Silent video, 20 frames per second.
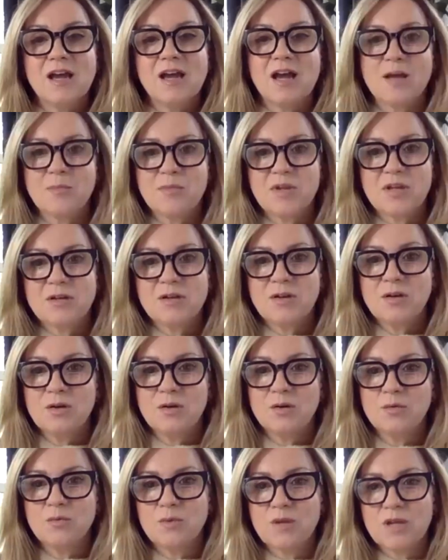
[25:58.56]
I mean,
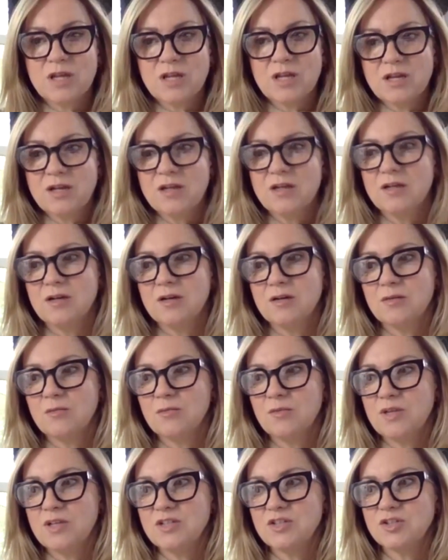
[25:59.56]
we
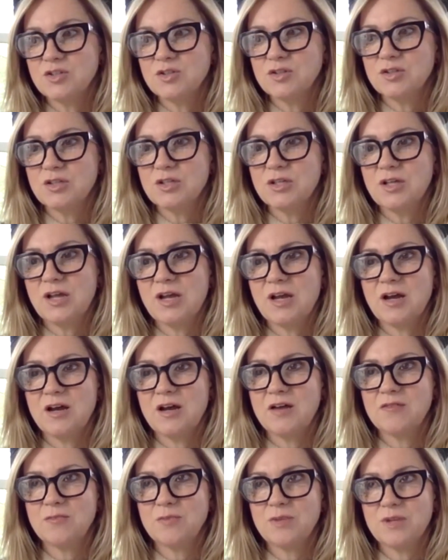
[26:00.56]
certainly have. We